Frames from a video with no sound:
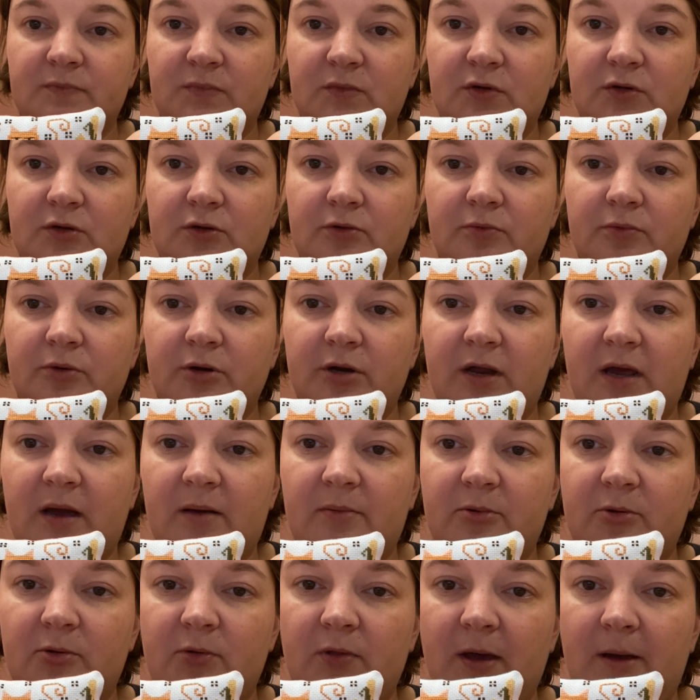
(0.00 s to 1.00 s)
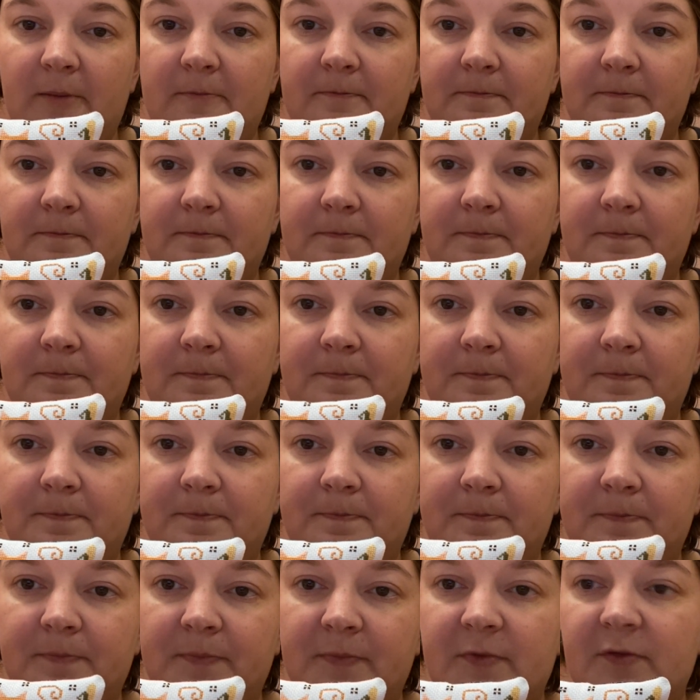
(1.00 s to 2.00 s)
So pretty happy with that.
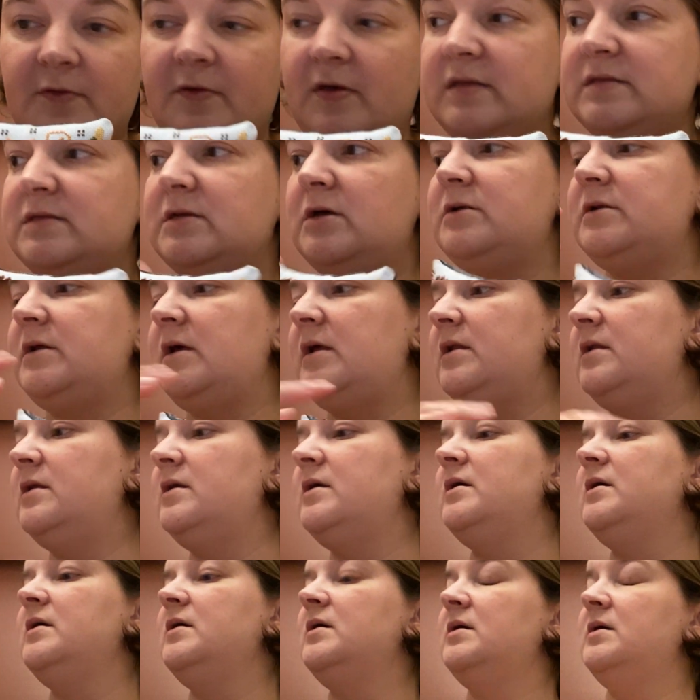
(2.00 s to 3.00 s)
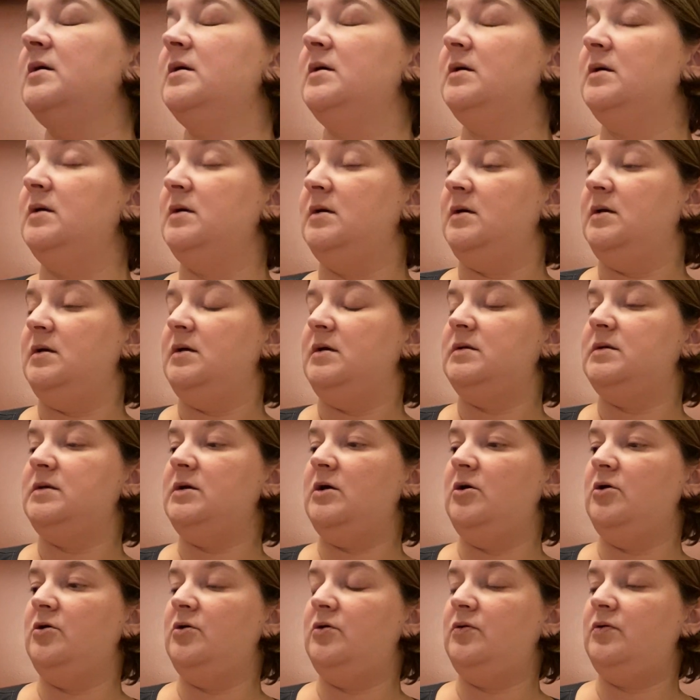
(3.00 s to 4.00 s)
So that's all done.
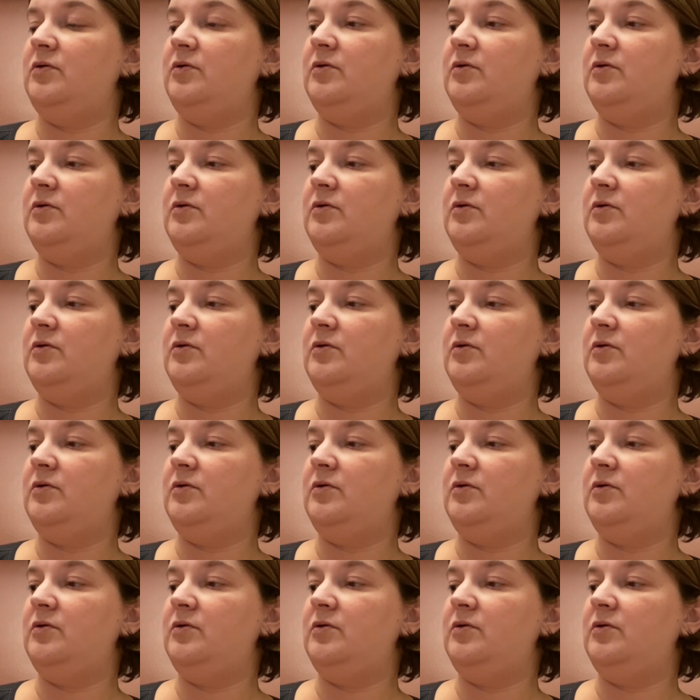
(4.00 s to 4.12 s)
So